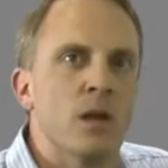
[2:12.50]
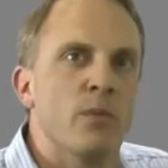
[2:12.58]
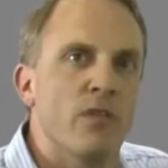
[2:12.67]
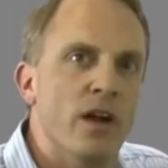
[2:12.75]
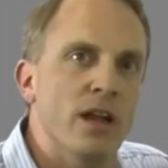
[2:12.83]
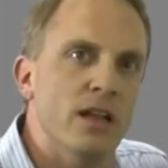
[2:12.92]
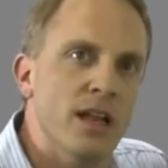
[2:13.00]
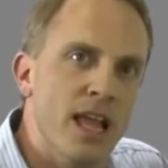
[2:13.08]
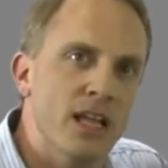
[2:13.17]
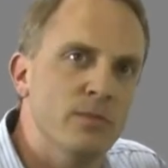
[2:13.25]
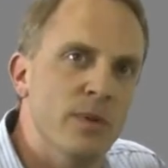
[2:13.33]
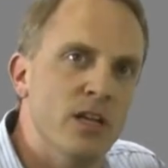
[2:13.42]
providing
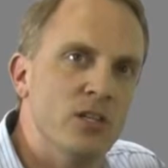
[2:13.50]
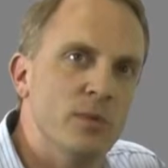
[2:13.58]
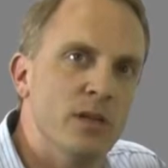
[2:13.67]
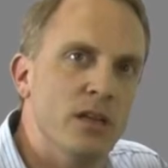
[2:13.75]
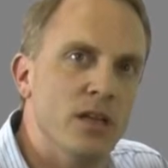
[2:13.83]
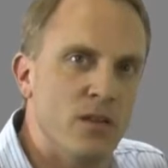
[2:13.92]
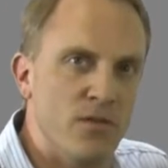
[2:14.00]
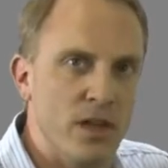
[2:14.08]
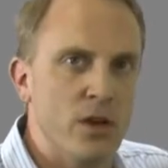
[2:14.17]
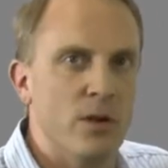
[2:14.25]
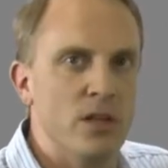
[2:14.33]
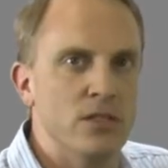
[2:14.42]
enhanced management and
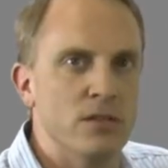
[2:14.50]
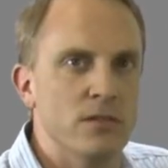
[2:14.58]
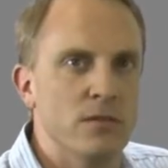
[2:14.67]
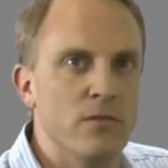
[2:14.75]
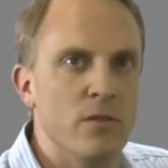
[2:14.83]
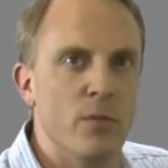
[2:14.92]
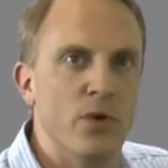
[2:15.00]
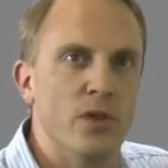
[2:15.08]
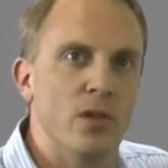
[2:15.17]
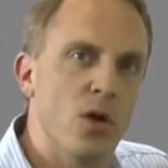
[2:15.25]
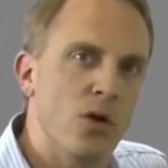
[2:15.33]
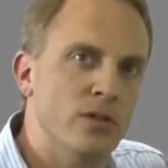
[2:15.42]
configuration from both
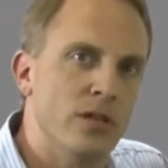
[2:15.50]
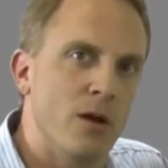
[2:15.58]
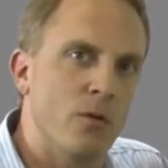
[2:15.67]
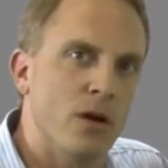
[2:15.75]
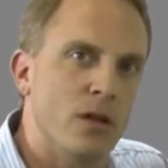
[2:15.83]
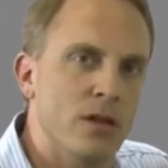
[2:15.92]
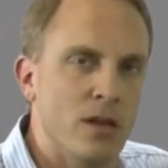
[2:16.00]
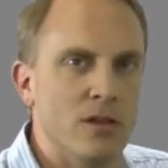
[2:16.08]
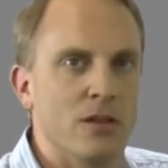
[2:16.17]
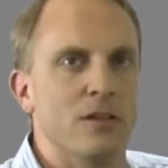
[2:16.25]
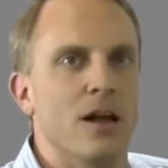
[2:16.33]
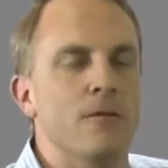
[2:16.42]
a local network and
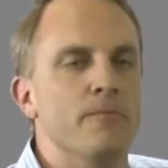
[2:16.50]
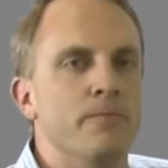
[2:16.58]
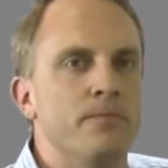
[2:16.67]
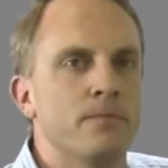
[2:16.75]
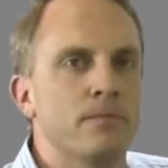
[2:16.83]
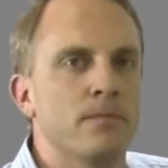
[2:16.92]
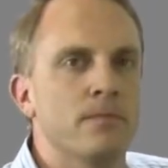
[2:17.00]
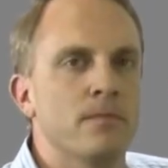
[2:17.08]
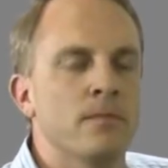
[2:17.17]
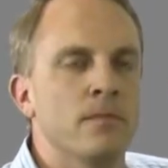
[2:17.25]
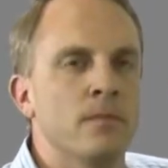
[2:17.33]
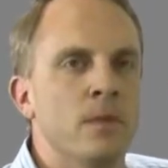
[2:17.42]
the cloud.
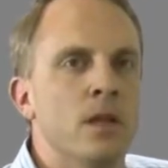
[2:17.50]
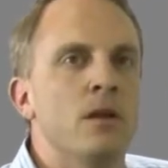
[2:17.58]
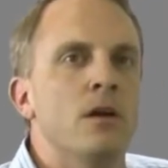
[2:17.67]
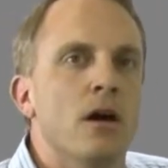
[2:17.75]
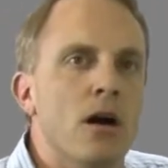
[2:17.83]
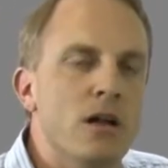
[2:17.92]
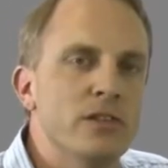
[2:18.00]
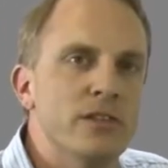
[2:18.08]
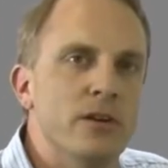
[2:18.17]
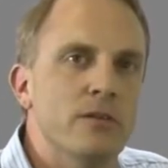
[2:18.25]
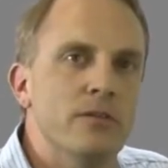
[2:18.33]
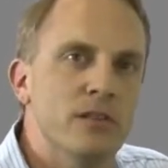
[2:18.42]

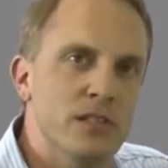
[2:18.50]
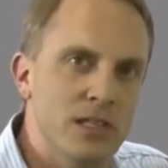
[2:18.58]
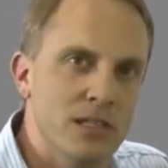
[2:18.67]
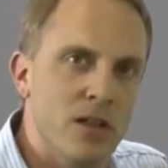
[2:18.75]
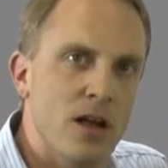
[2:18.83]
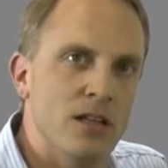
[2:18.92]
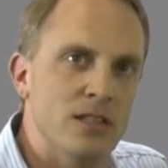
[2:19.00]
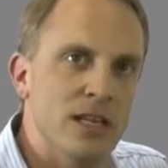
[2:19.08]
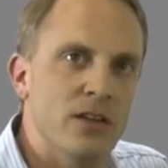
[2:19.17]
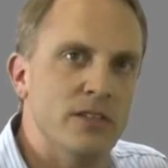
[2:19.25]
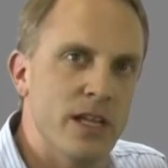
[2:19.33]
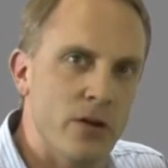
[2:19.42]
Also, syslog is
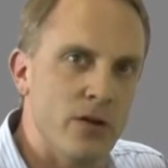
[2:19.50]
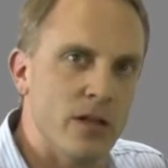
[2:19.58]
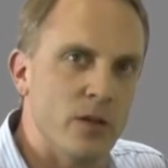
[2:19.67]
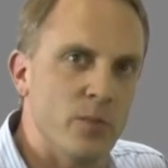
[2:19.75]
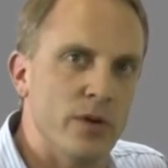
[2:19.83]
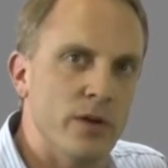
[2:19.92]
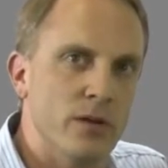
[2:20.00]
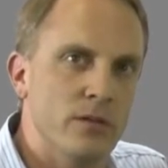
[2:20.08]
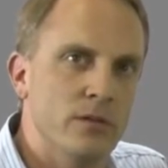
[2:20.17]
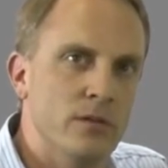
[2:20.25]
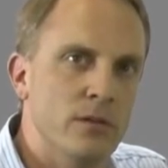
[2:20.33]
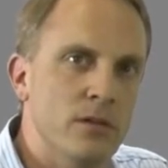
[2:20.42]
now standard on the printer.
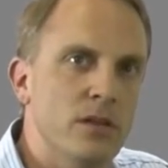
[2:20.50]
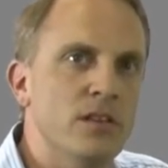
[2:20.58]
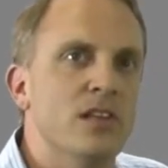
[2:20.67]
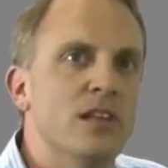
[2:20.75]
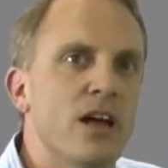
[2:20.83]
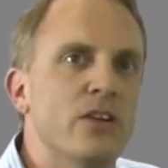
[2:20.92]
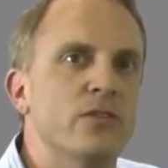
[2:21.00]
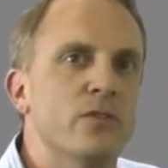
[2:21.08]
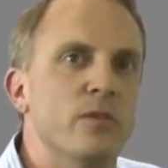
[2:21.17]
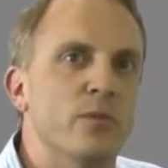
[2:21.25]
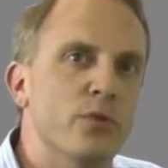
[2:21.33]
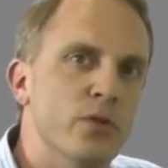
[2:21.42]
This allows
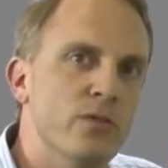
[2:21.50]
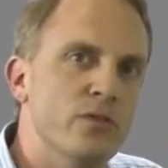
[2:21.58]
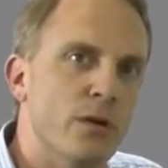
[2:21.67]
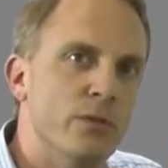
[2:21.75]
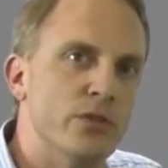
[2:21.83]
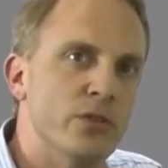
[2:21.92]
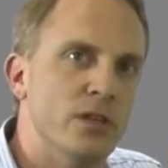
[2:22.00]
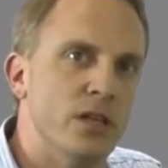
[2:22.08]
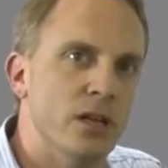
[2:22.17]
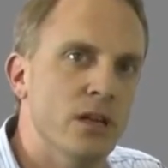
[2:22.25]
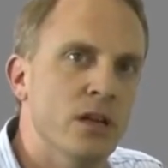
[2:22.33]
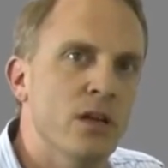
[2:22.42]
for improved
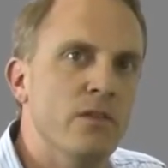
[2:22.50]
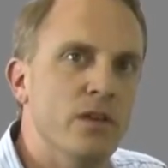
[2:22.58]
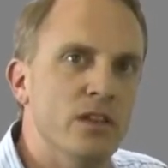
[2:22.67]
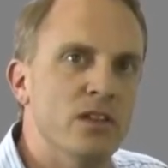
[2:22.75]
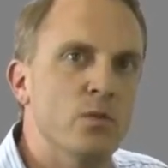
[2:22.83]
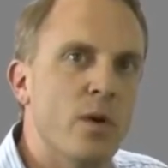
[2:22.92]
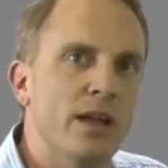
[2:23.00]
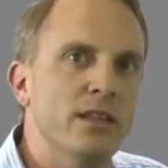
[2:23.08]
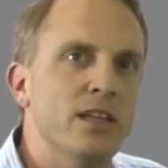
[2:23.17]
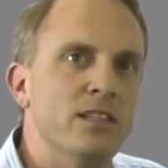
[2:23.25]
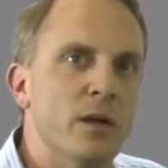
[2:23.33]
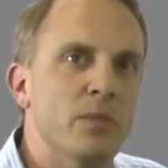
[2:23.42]
troubleshooting via this
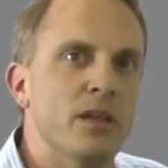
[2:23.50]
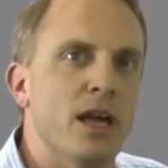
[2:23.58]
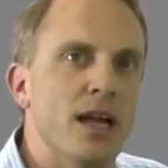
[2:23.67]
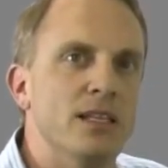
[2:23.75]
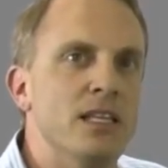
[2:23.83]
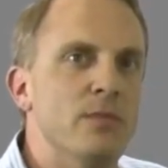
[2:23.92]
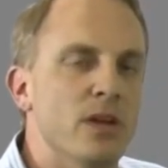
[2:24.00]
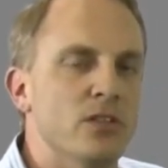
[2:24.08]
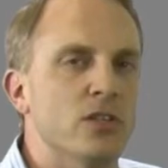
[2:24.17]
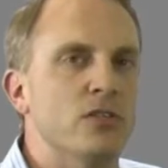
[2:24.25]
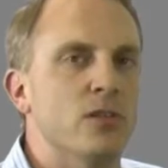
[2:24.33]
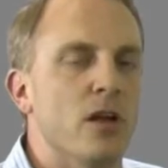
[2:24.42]
widely accepted IT
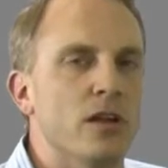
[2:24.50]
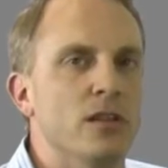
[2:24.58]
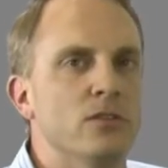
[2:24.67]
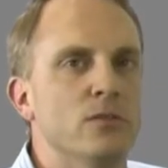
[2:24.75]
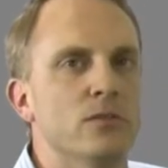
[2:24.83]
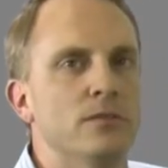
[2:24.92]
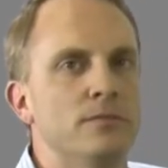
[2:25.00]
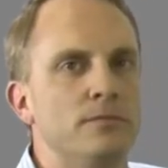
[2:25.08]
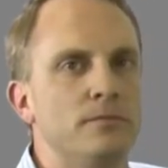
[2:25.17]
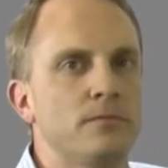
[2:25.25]
message logging tool.